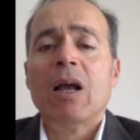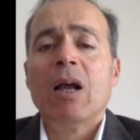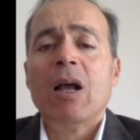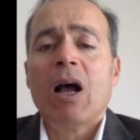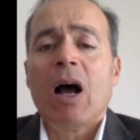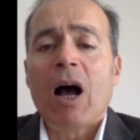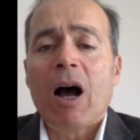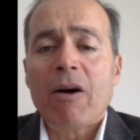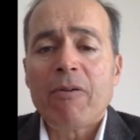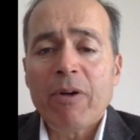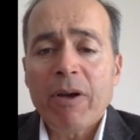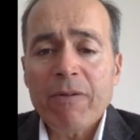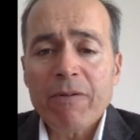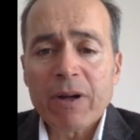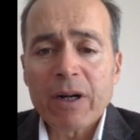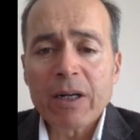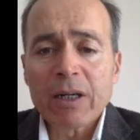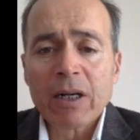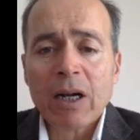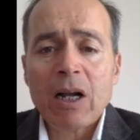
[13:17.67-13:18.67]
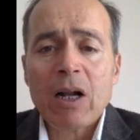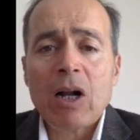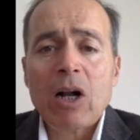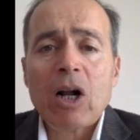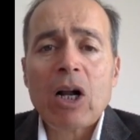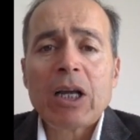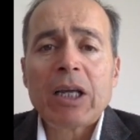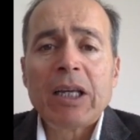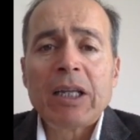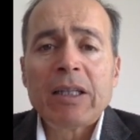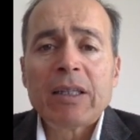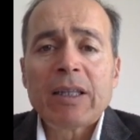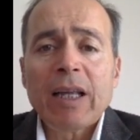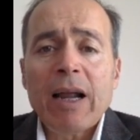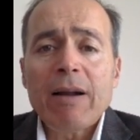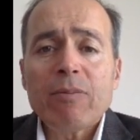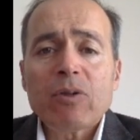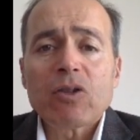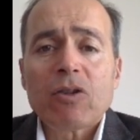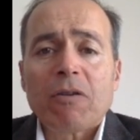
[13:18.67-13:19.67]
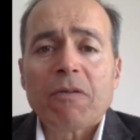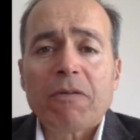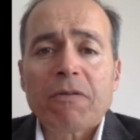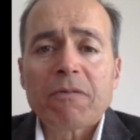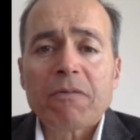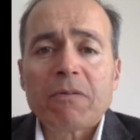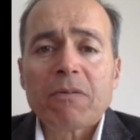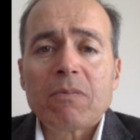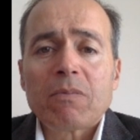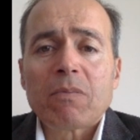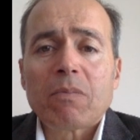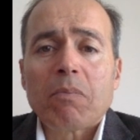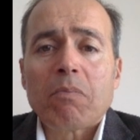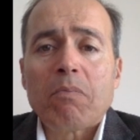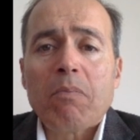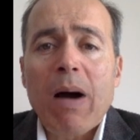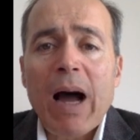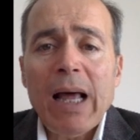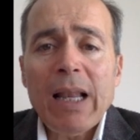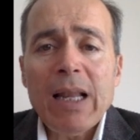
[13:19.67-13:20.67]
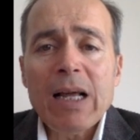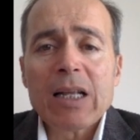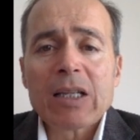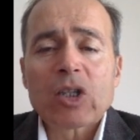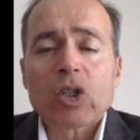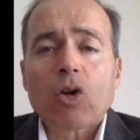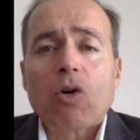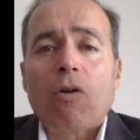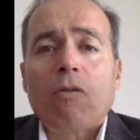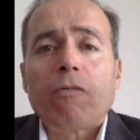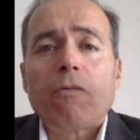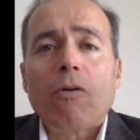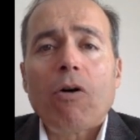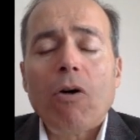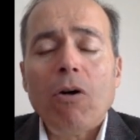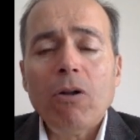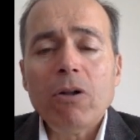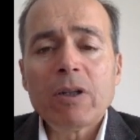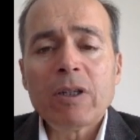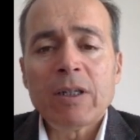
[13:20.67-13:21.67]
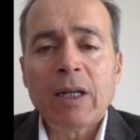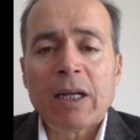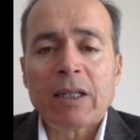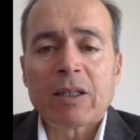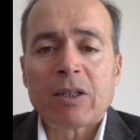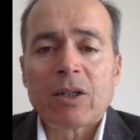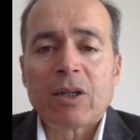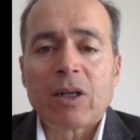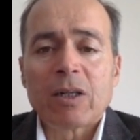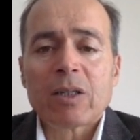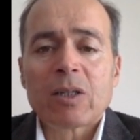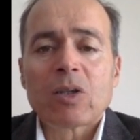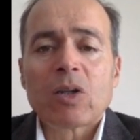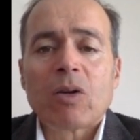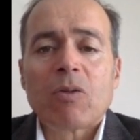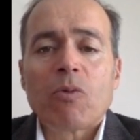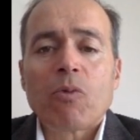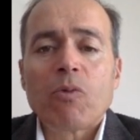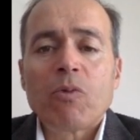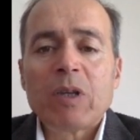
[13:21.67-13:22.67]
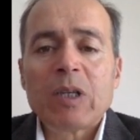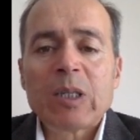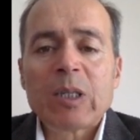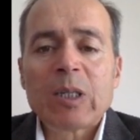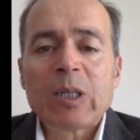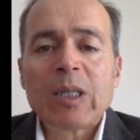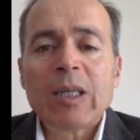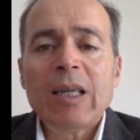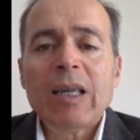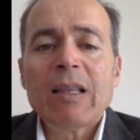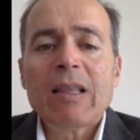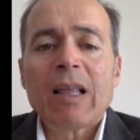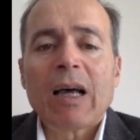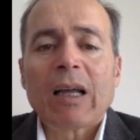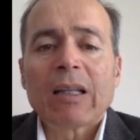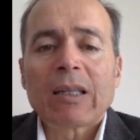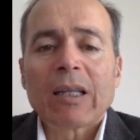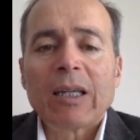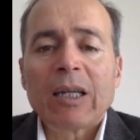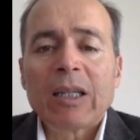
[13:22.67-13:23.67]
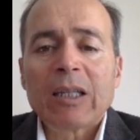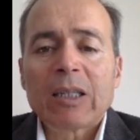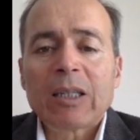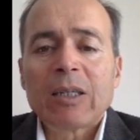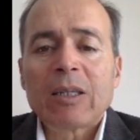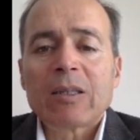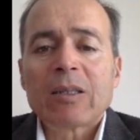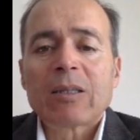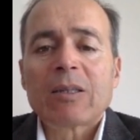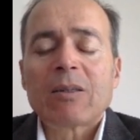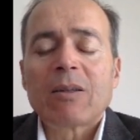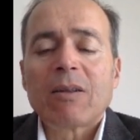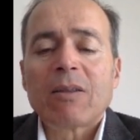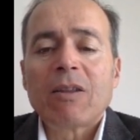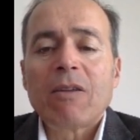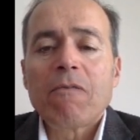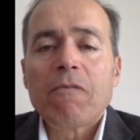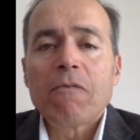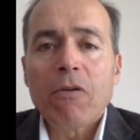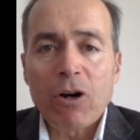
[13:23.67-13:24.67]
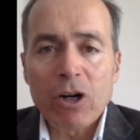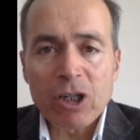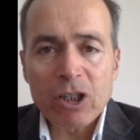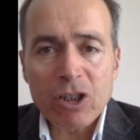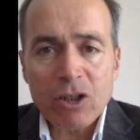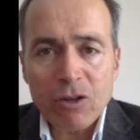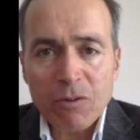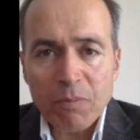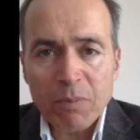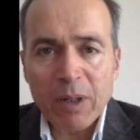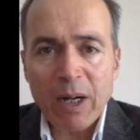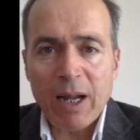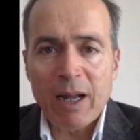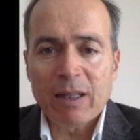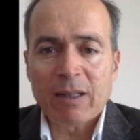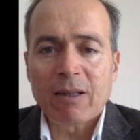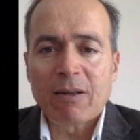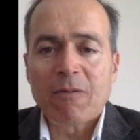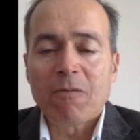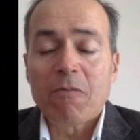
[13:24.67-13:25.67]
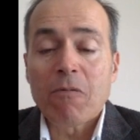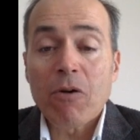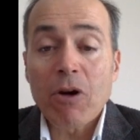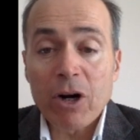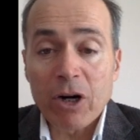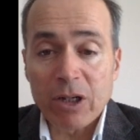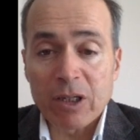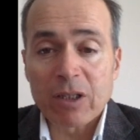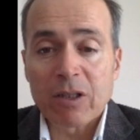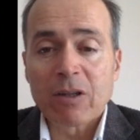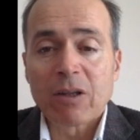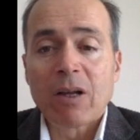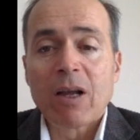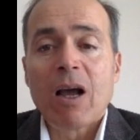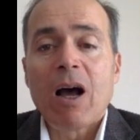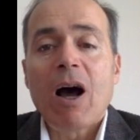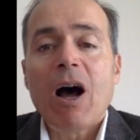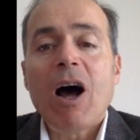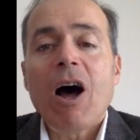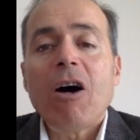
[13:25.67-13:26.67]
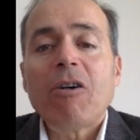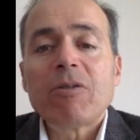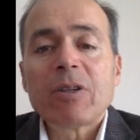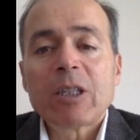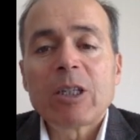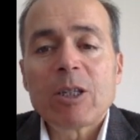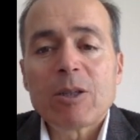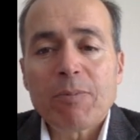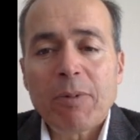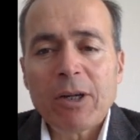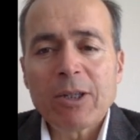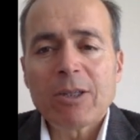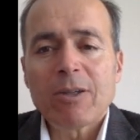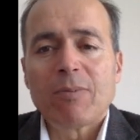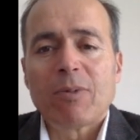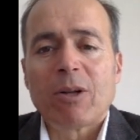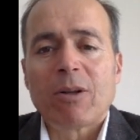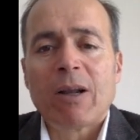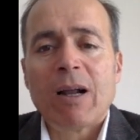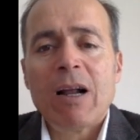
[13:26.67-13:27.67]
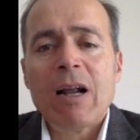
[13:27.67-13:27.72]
However, in terms of balance of all the nutrients, we see that it is the worst bread. Worst. How it is possible?